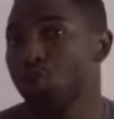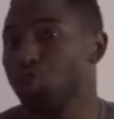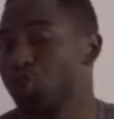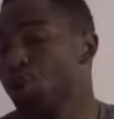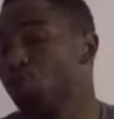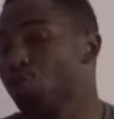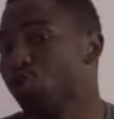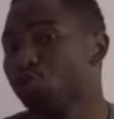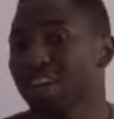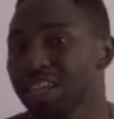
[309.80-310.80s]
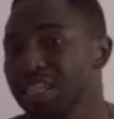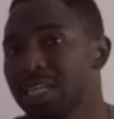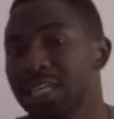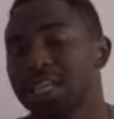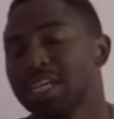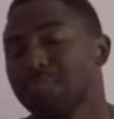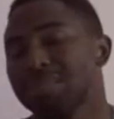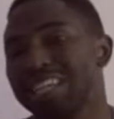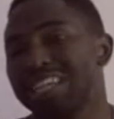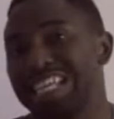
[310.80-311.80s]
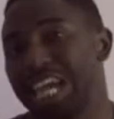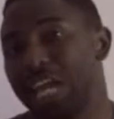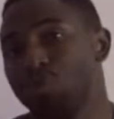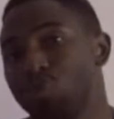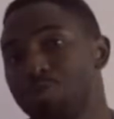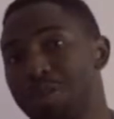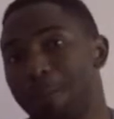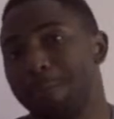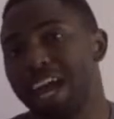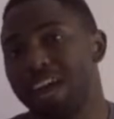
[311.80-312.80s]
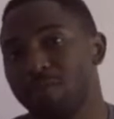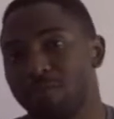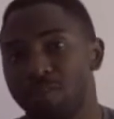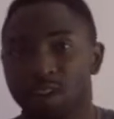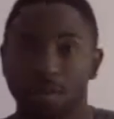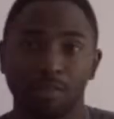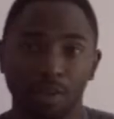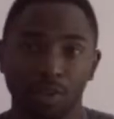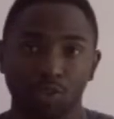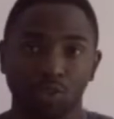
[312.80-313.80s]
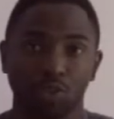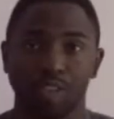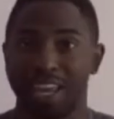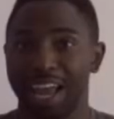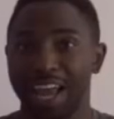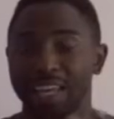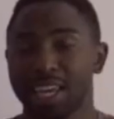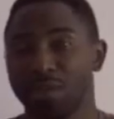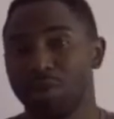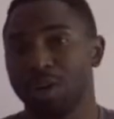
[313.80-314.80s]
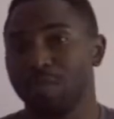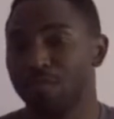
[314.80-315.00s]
So don't fret. Planet of the Apes will be back very, very soon. And I can't wait.